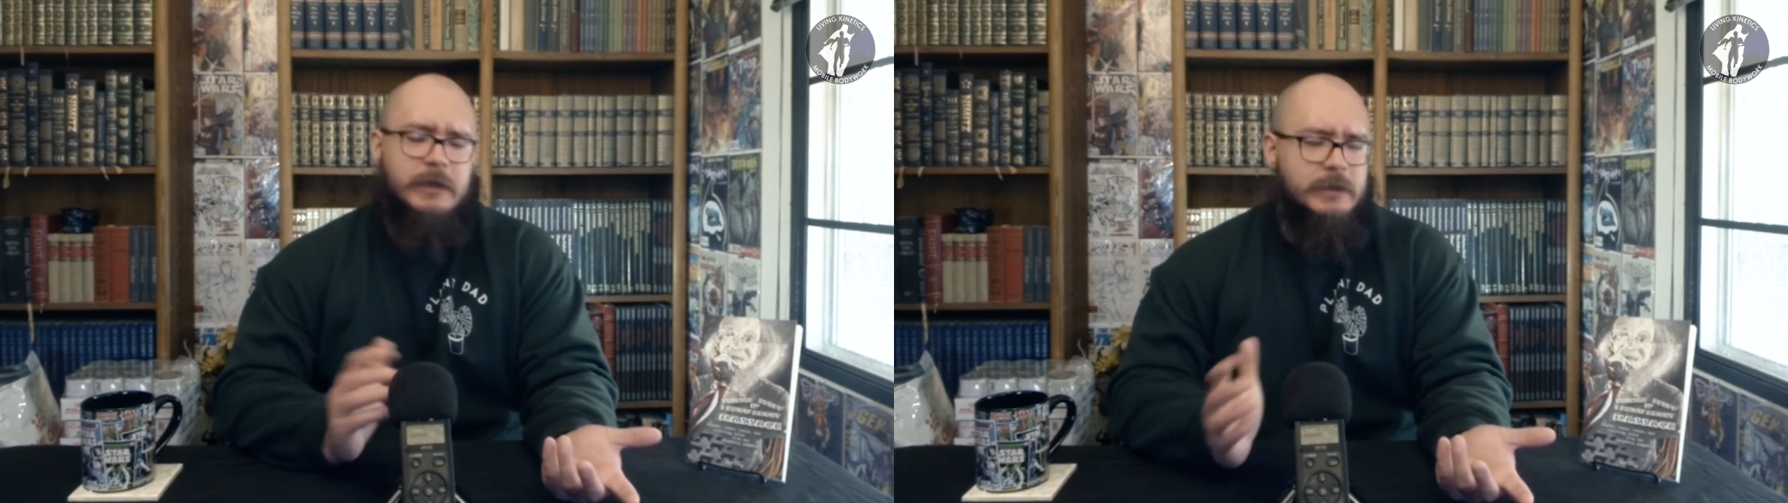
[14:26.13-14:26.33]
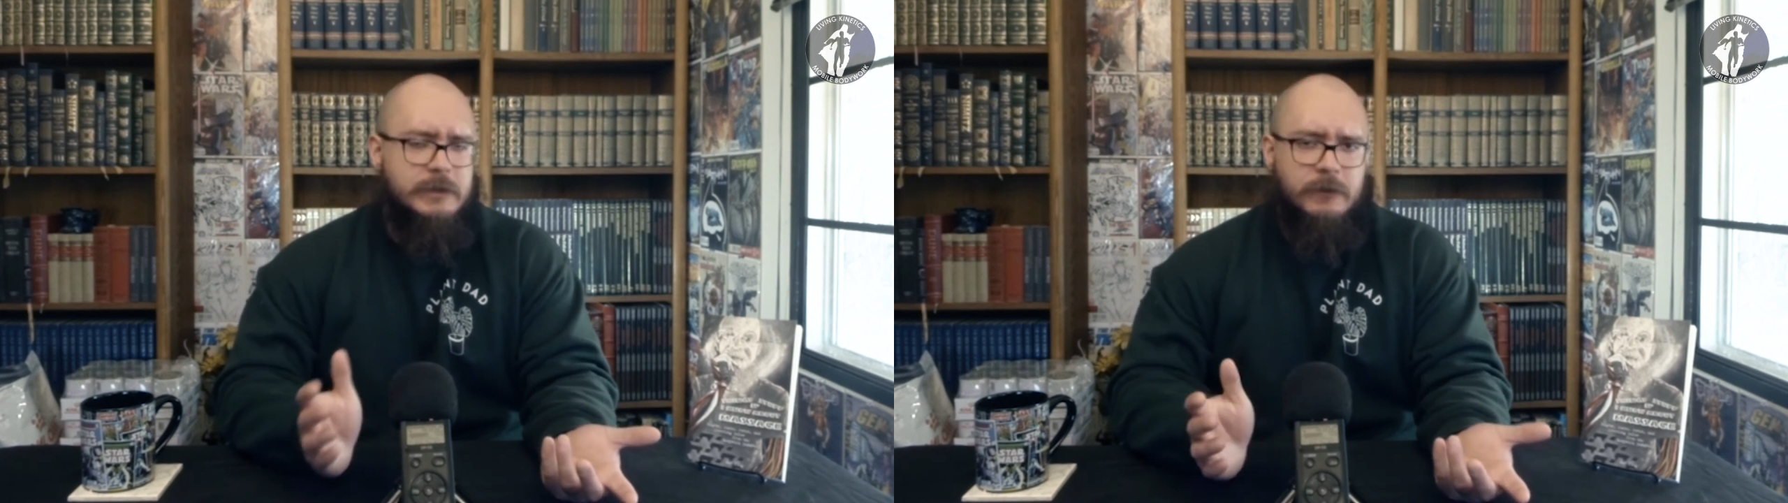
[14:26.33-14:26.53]

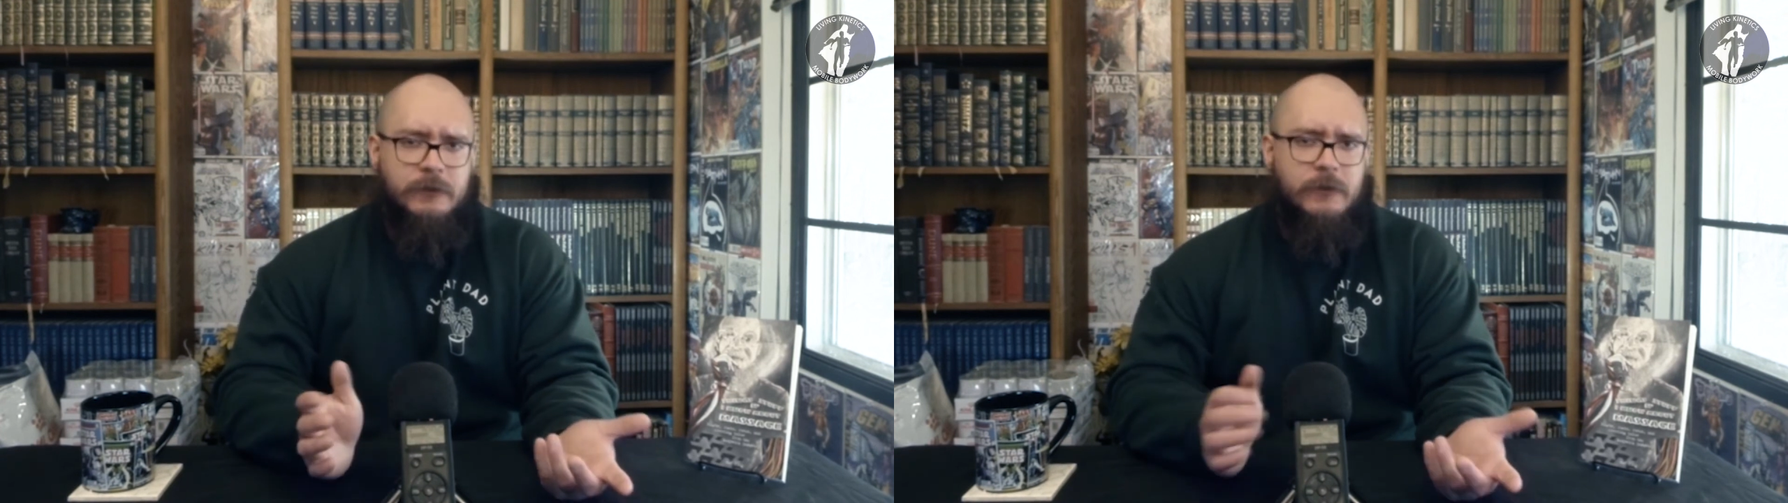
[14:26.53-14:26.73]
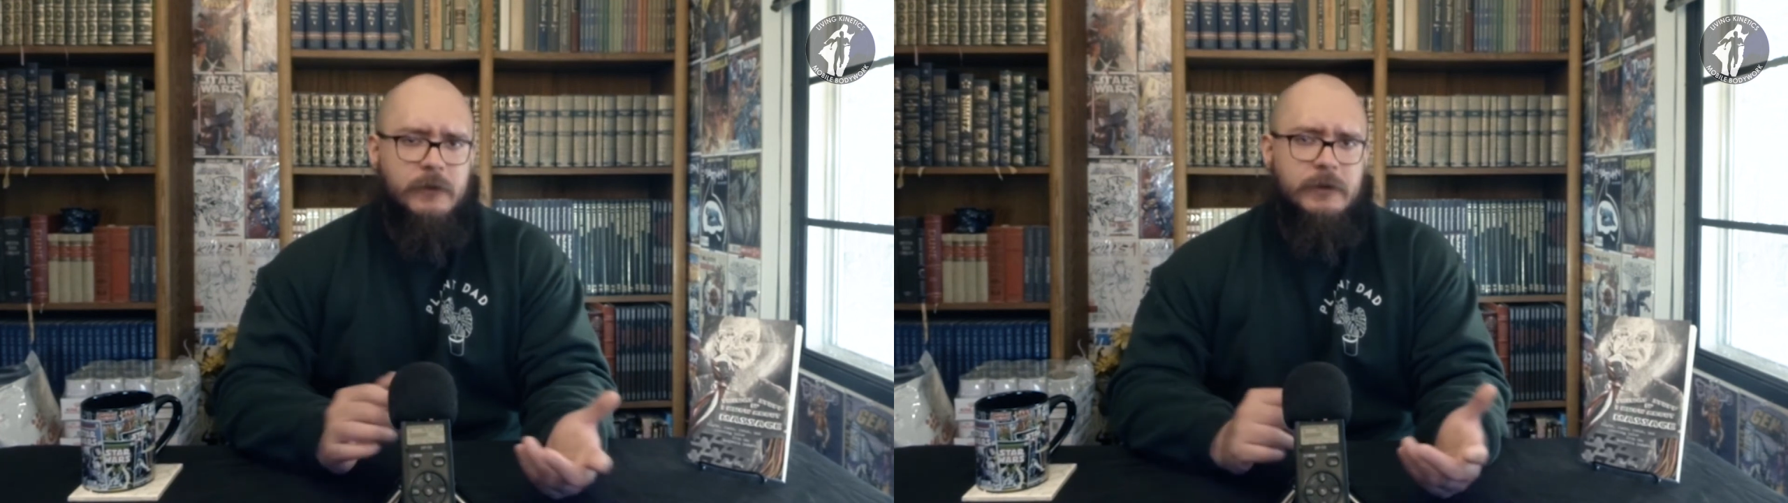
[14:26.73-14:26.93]
like I said
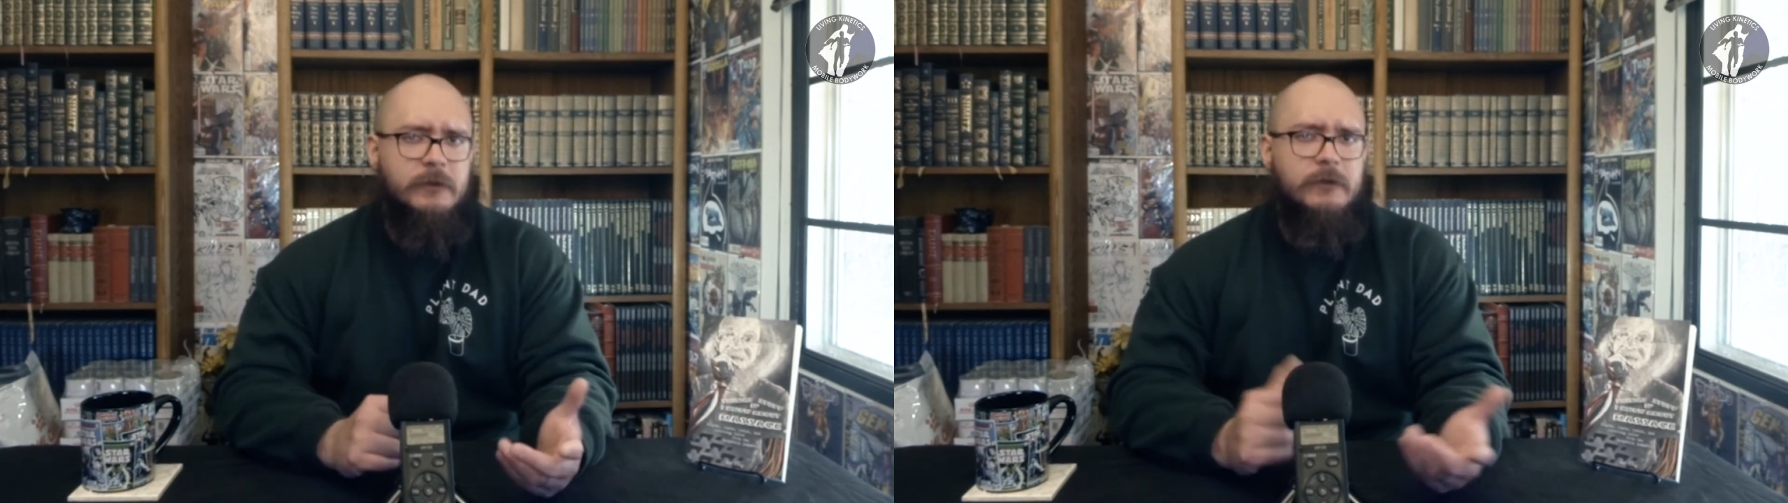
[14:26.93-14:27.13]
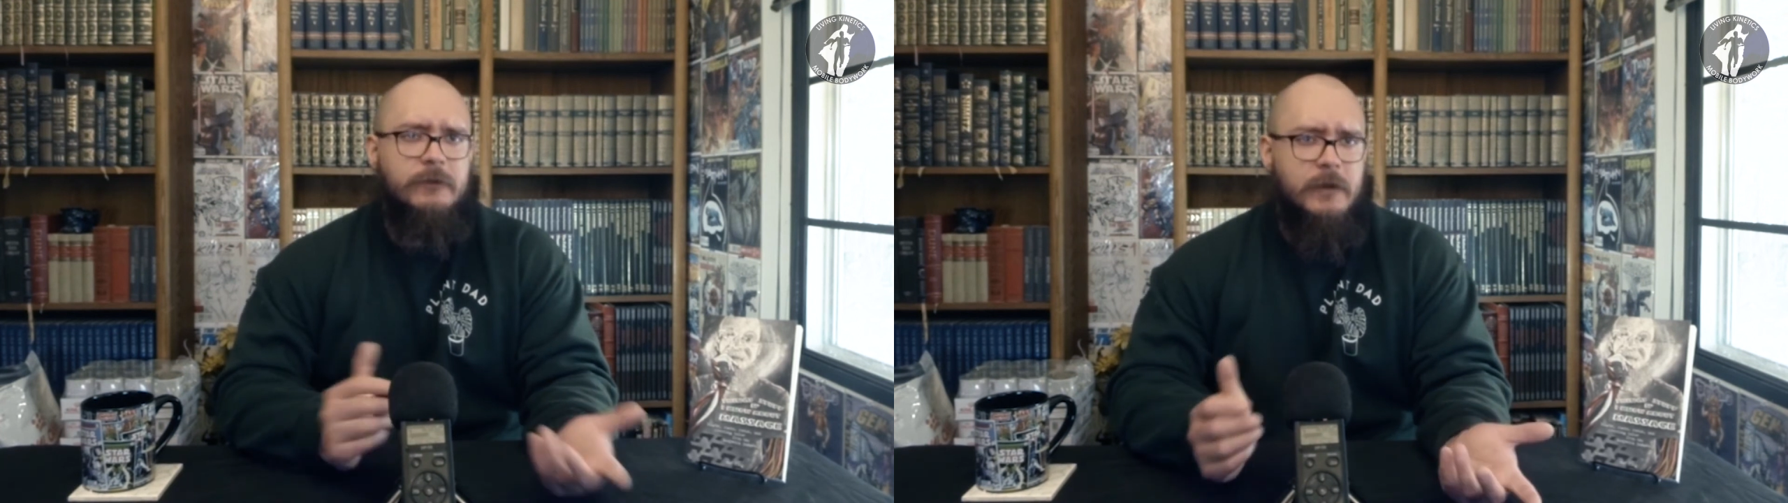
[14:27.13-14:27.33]
before, as
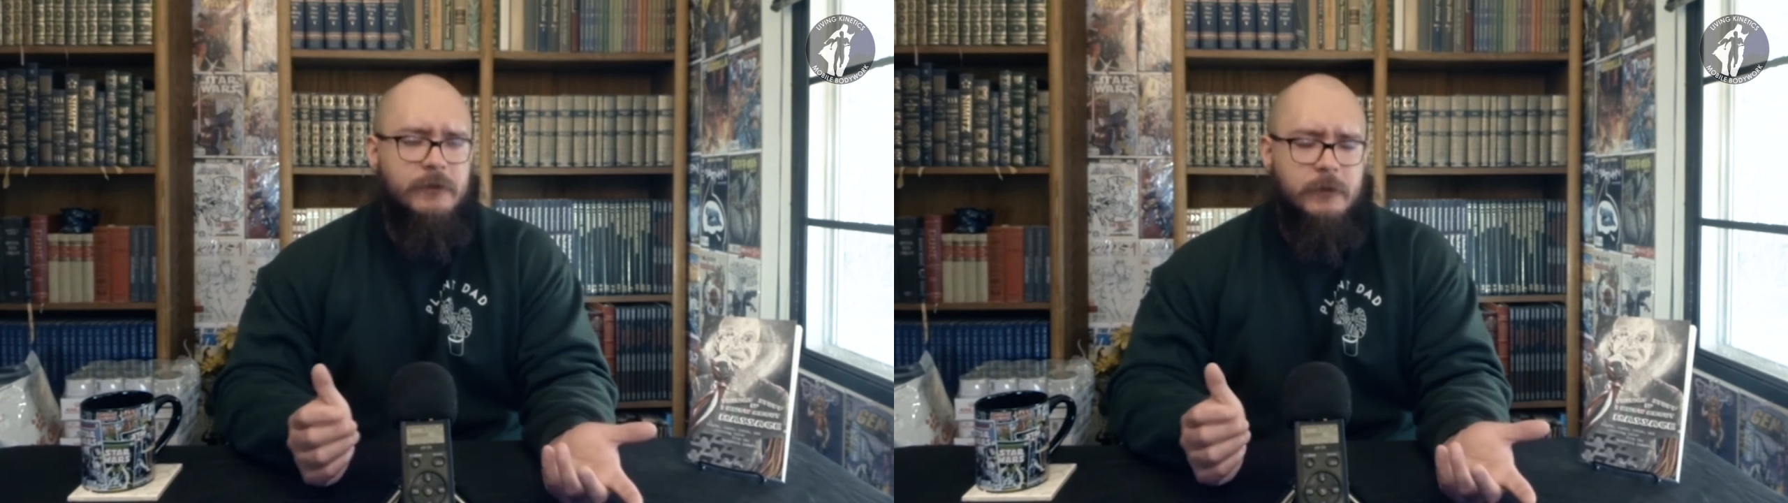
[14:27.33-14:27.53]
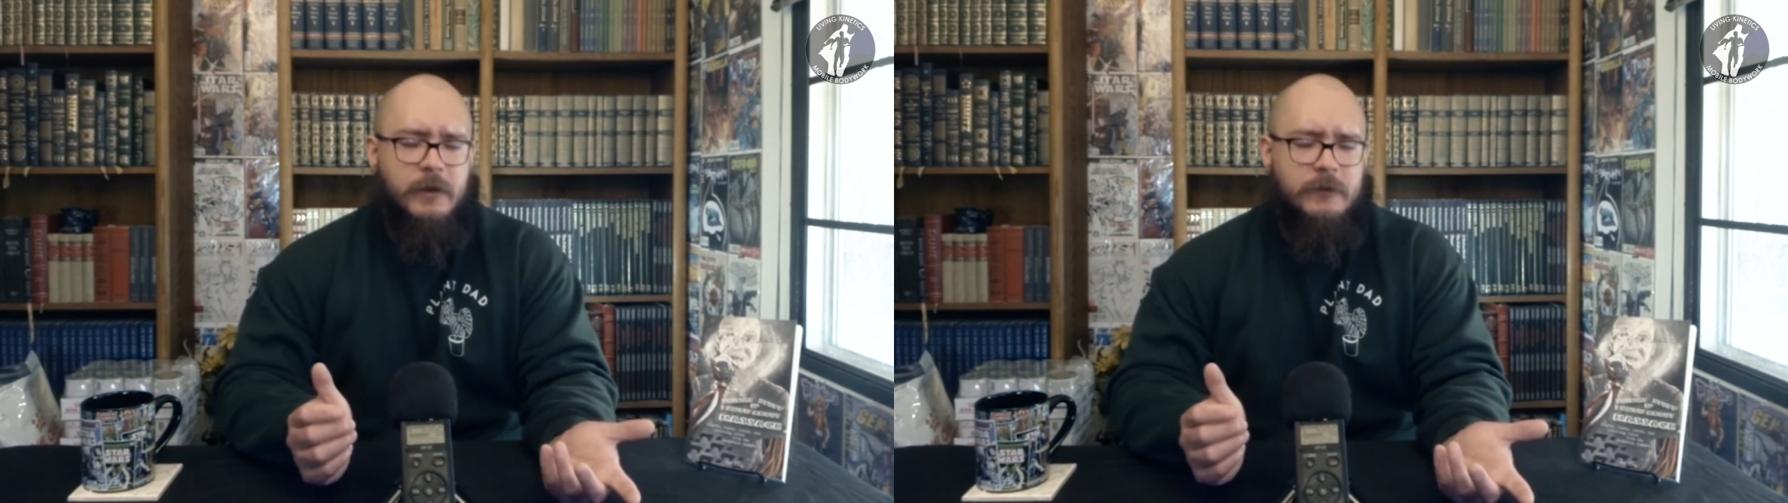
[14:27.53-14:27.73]
this
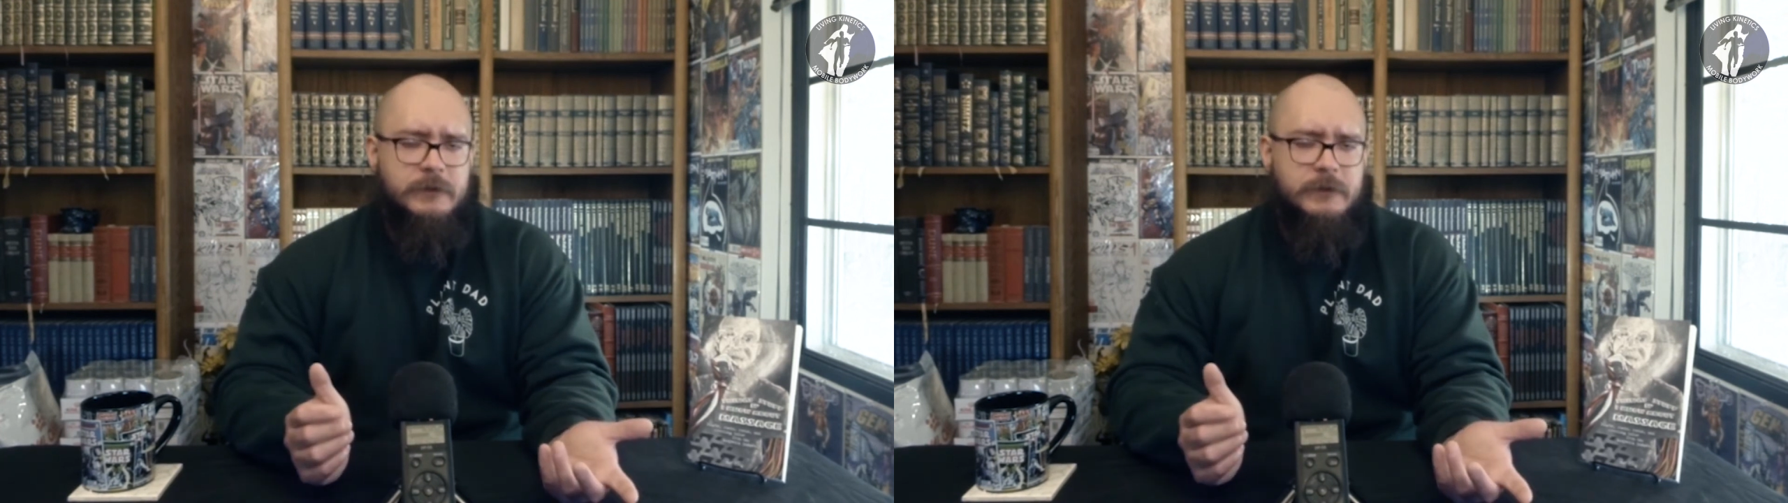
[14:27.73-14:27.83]
fluff and buff